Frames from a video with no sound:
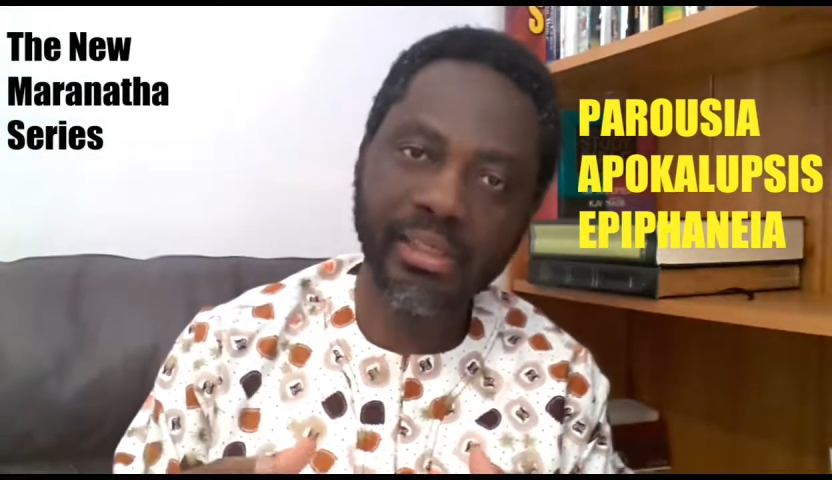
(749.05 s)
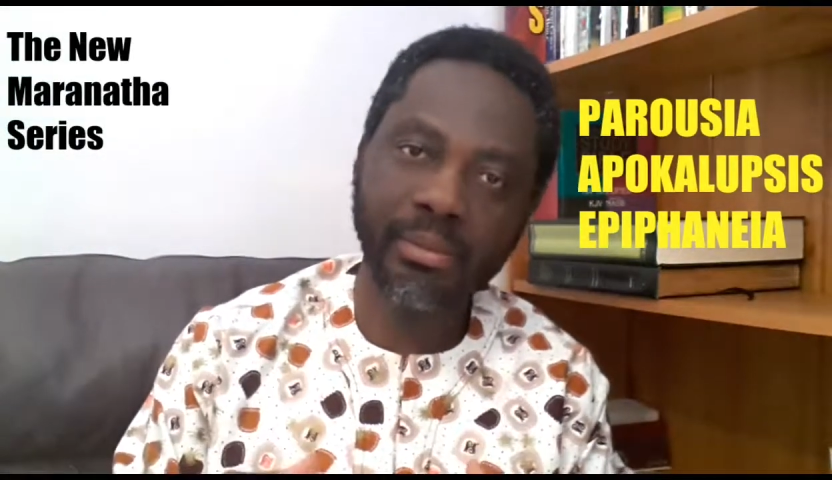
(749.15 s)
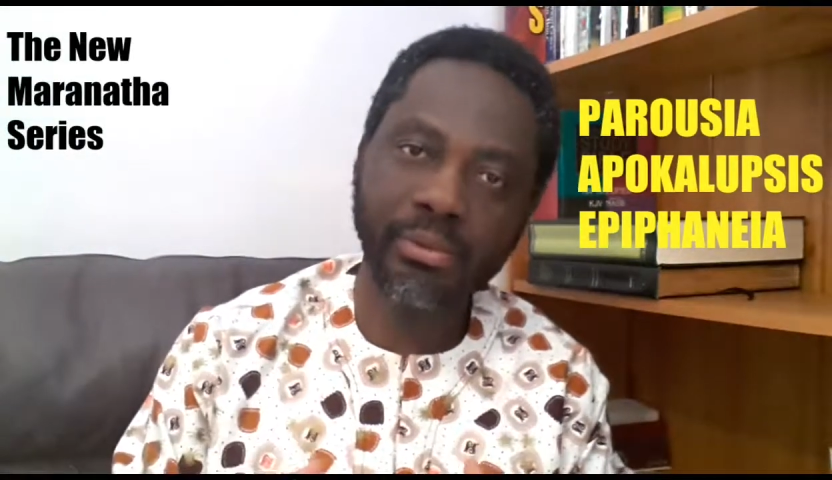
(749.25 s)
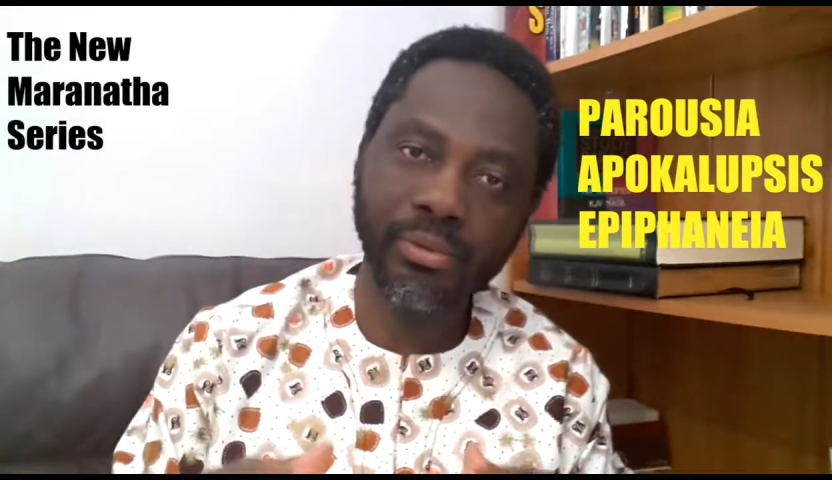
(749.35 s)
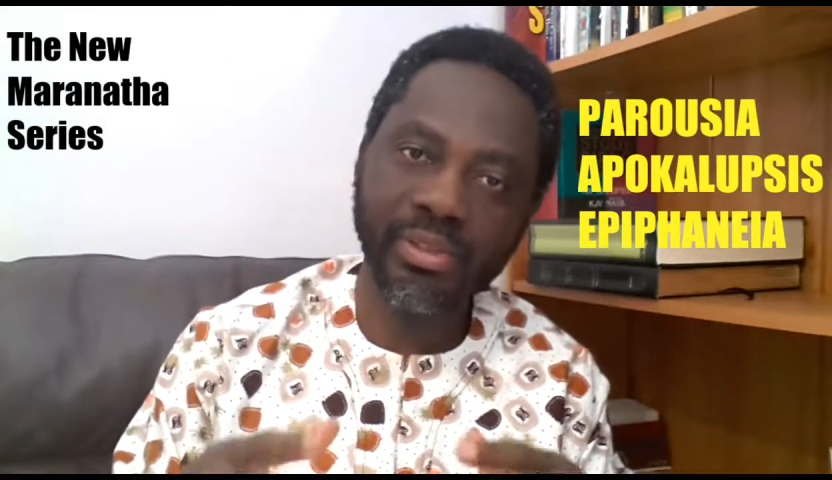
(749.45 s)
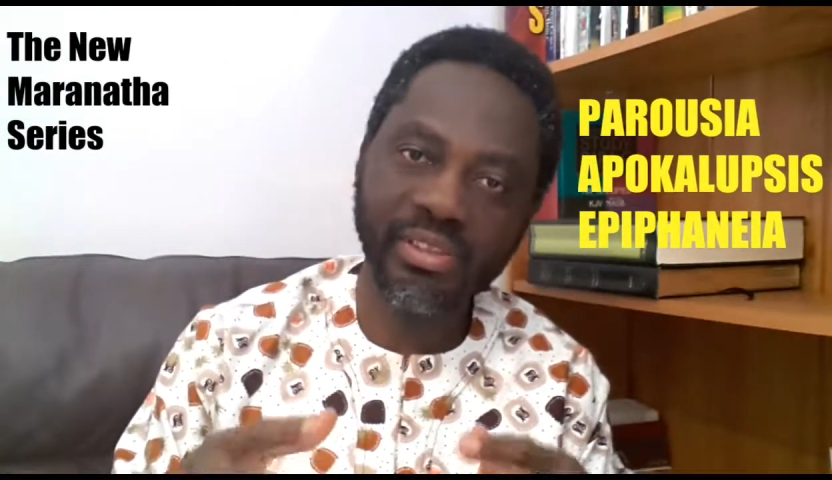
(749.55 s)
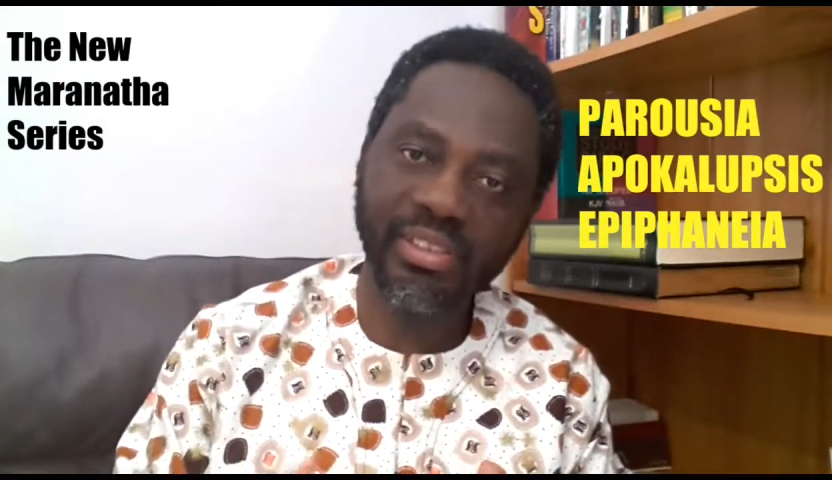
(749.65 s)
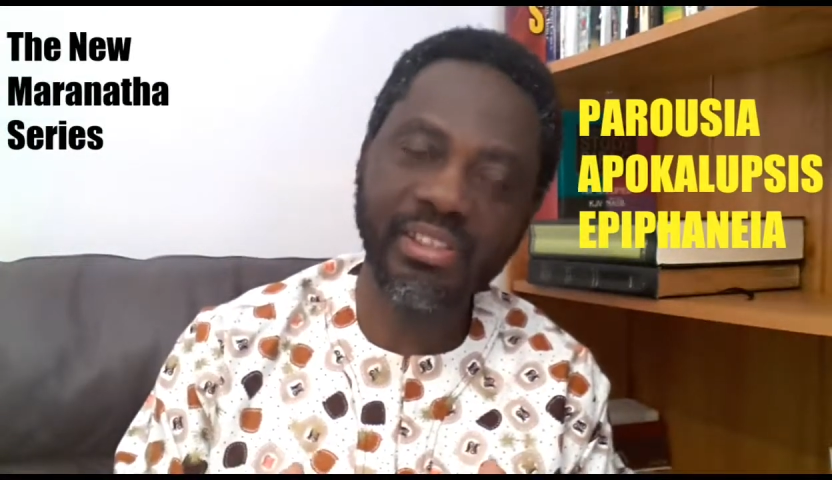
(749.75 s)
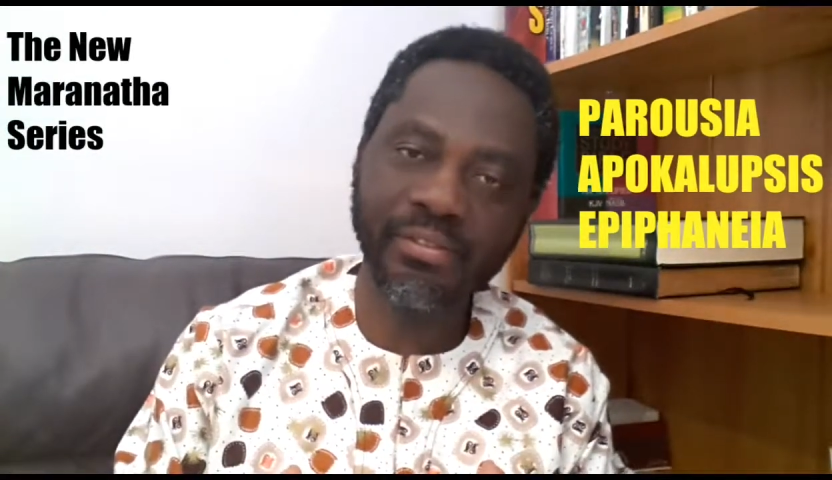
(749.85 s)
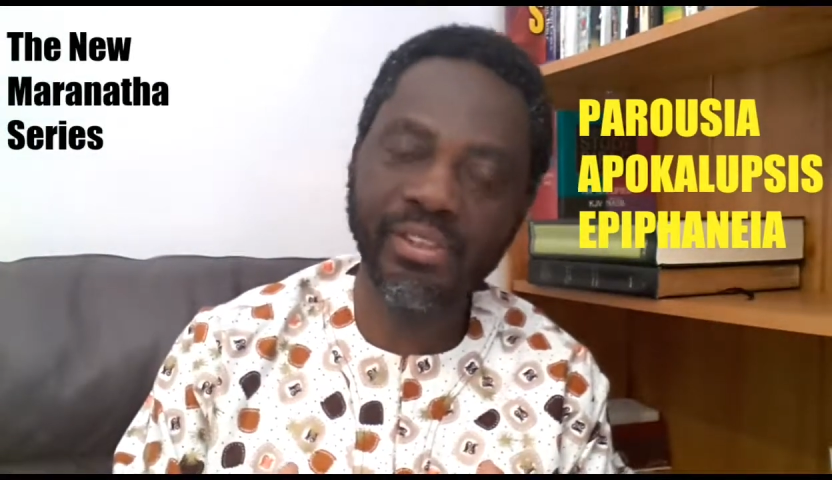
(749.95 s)
them to
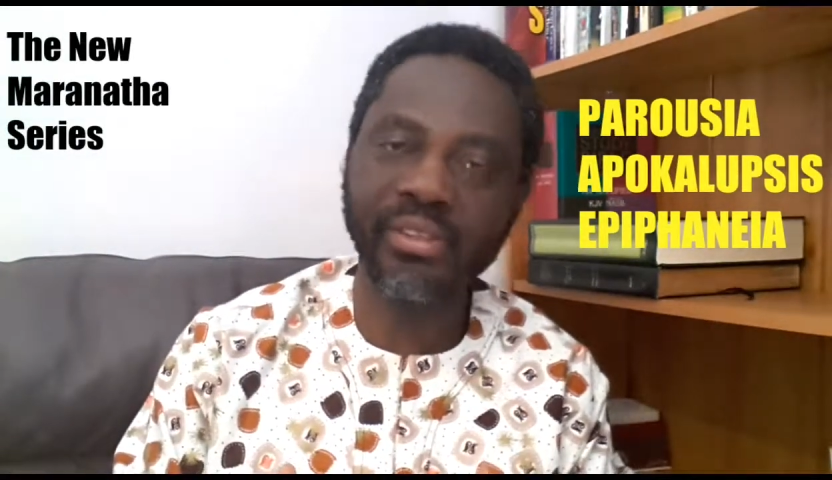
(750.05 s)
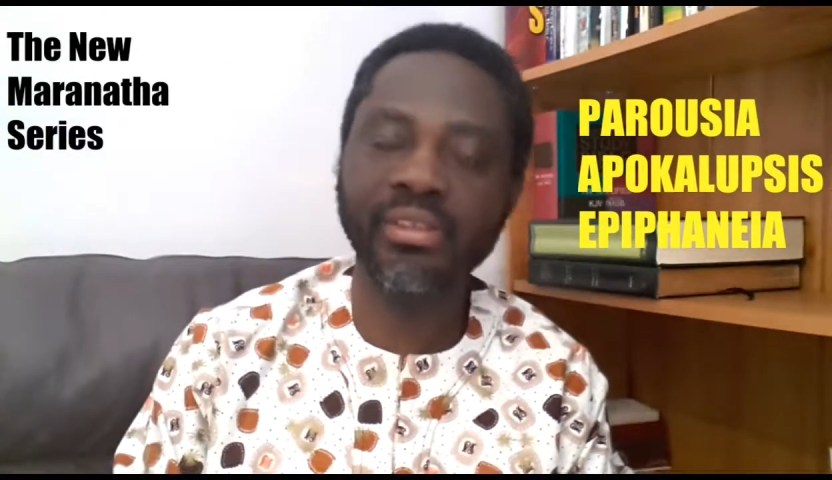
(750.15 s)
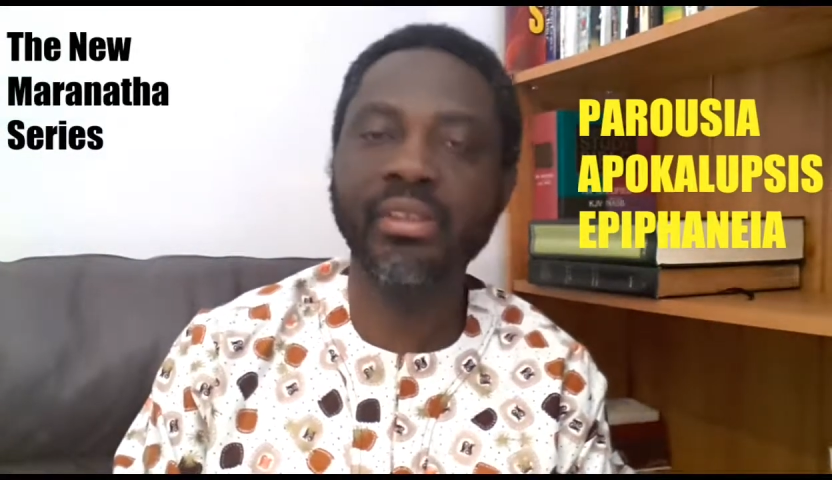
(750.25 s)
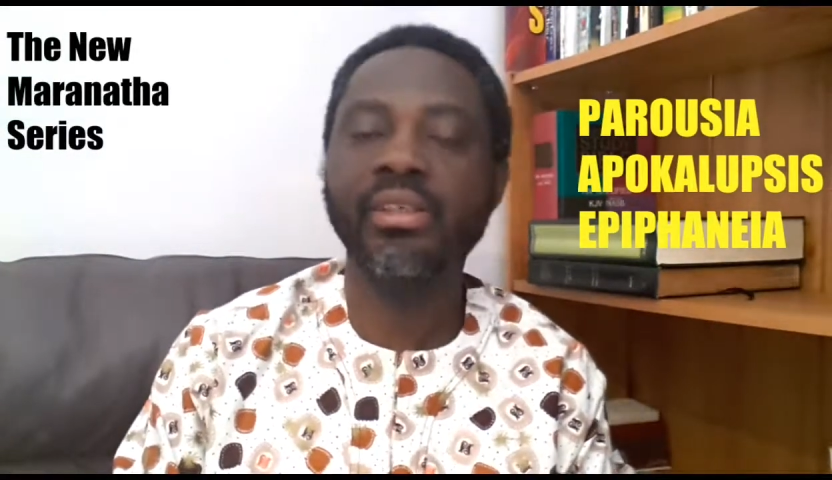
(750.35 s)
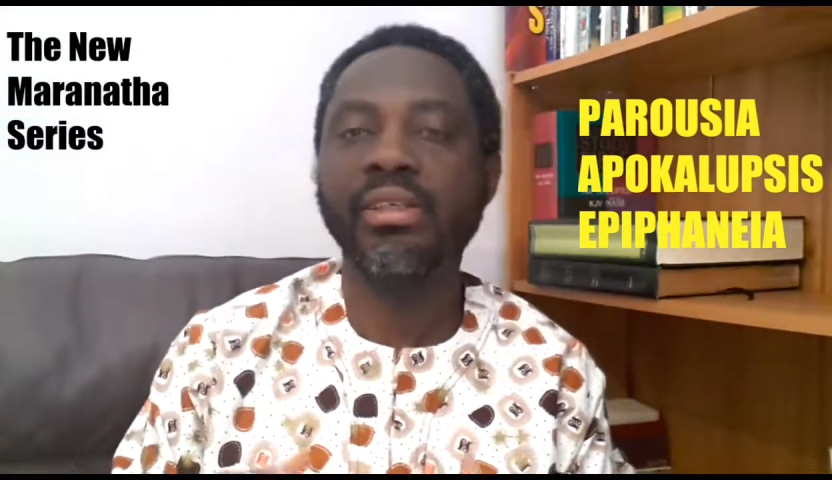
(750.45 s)
this event